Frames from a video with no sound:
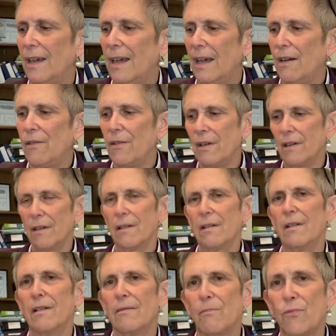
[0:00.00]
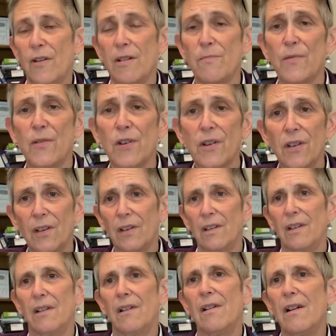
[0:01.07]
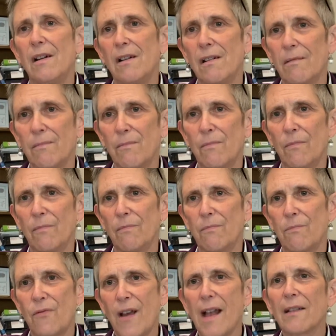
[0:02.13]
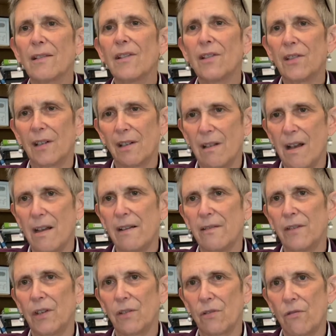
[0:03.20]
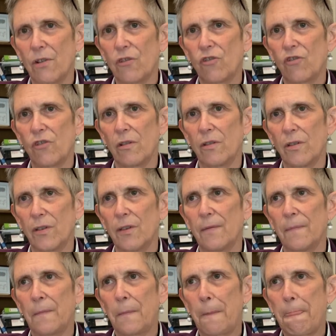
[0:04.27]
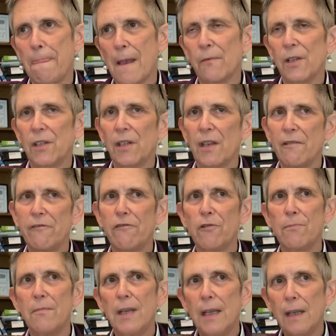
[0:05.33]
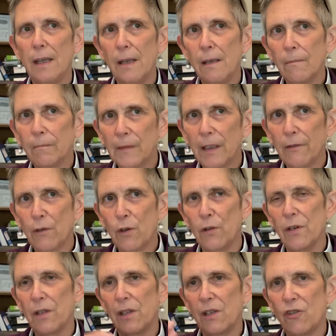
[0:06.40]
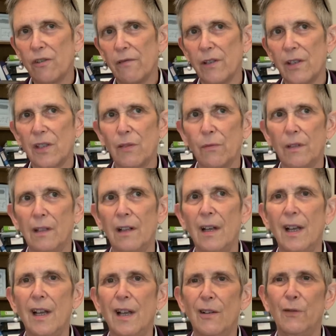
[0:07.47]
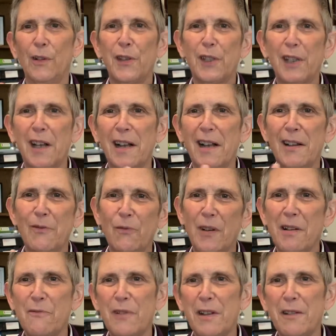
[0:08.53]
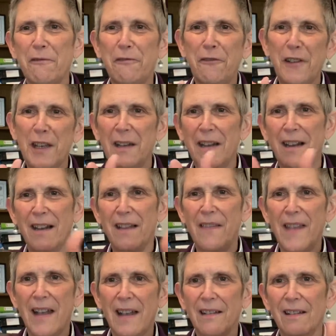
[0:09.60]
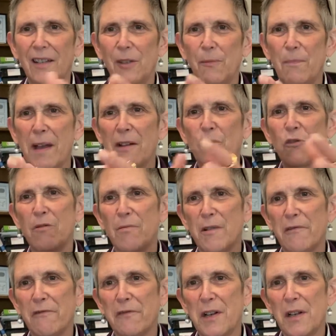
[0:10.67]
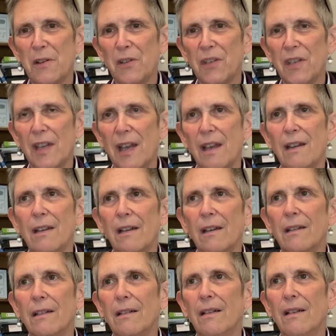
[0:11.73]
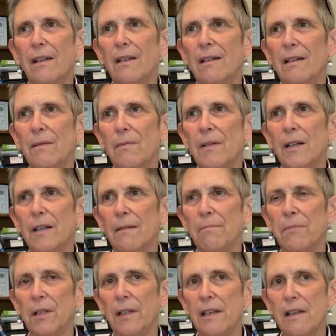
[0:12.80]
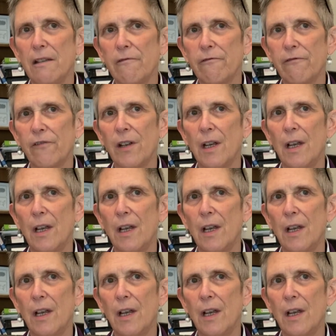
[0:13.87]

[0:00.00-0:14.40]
our prayer book, in our practicing lives as Christians. I would say for me, and of course each of us will decide where we fit on that spectrum of understanding and belief.